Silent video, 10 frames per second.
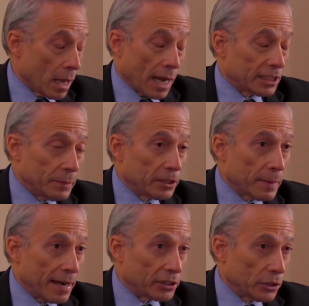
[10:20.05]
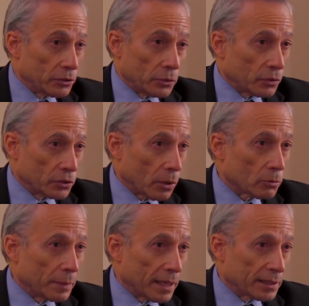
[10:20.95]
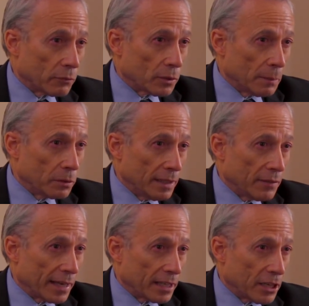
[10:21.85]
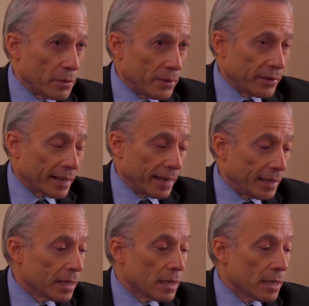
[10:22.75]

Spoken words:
I speak Spanish as a result, because I really believe I can communicate.